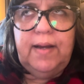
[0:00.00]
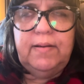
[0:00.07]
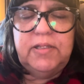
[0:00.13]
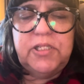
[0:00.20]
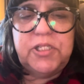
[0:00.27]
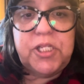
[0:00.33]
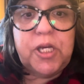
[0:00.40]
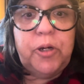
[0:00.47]

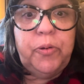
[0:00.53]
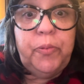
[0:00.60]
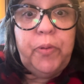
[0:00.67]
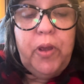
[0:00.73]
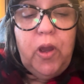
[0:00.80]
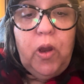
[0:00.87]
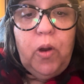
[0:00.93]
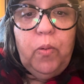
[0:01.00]
So
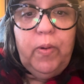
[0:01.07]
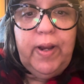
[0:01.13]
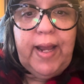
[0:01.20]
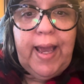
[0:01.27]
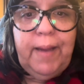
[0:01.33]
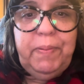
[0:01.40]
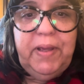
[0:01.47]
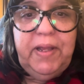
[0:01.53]
what
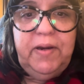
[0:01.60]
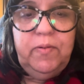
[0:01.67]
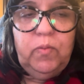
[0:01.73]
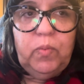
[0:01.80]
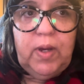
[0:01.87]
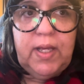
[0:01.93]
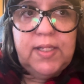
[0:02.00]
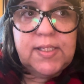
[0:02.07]

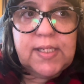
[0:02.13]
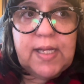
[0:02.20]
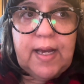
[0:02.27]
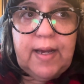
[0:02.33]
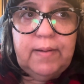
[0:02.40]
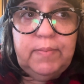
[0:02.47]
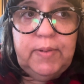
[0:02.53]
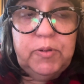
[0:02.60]
happened was
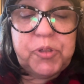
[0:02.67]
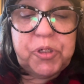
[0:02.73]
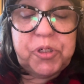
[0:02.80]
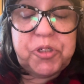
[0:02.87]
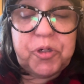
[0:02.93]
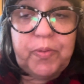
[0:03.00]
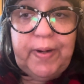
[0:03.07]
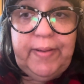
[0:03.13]
it was her
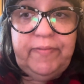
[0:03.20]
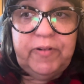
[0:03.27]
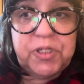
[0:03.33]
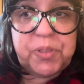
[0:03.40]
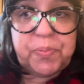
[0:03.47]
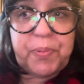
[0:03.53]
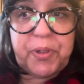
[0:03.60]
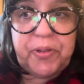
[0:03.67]

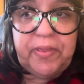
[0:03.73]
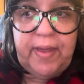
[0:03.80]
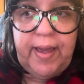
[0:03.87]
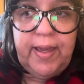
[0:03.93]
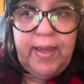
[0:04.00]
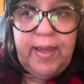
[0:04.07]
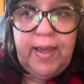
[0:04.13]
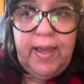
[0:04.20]
21st
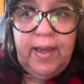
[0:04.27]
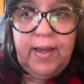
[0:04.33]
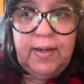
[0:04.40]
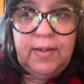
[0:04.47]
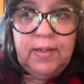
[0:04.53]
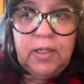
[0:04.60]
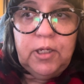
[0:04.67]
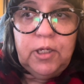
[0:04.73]
birthday,
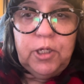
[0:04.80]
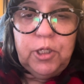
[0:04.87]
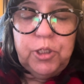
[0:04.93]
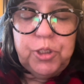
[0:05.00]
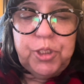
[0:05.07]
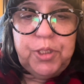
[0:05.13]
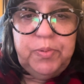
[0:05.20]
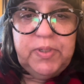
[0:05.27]
and
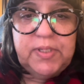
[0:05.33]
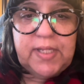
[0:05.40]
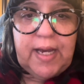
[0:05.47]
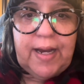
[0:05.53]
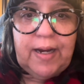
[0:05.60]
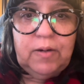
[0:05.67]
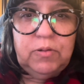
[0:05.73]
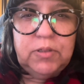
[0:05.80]
she was
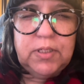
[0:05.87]
out,